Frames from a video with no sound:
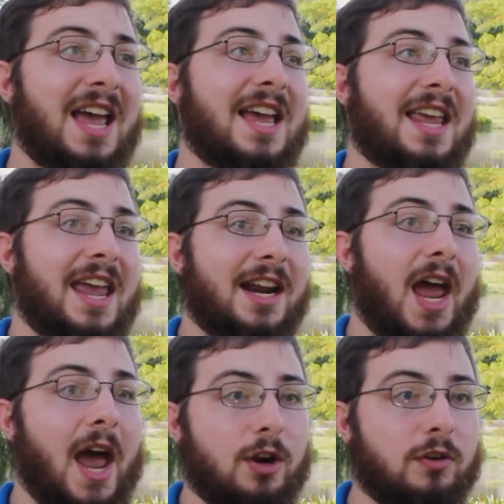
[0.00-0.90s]
it can
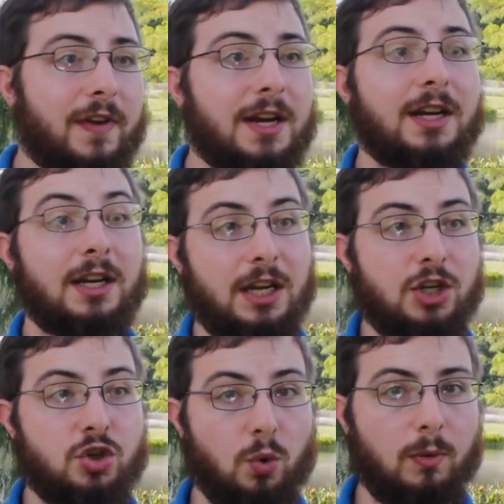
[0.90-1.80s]
aggravate it in
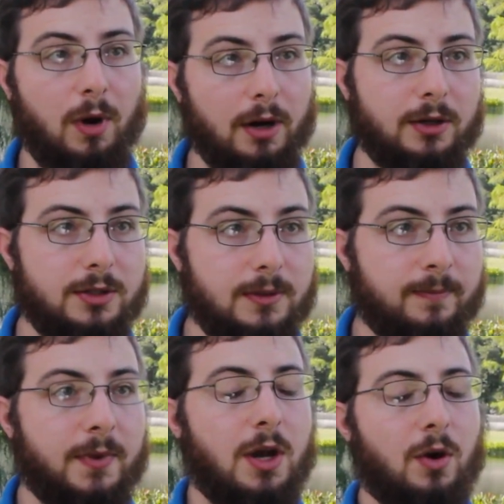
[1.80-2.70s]
inshore waters.
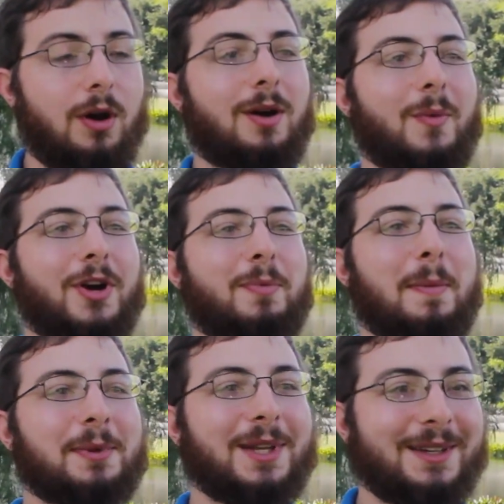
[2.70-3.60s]
Where do
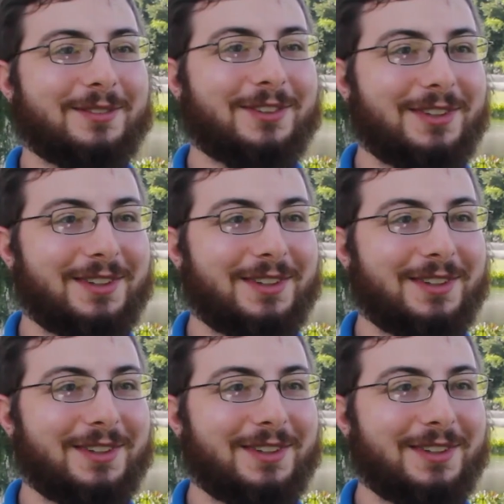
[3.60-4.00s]
people live?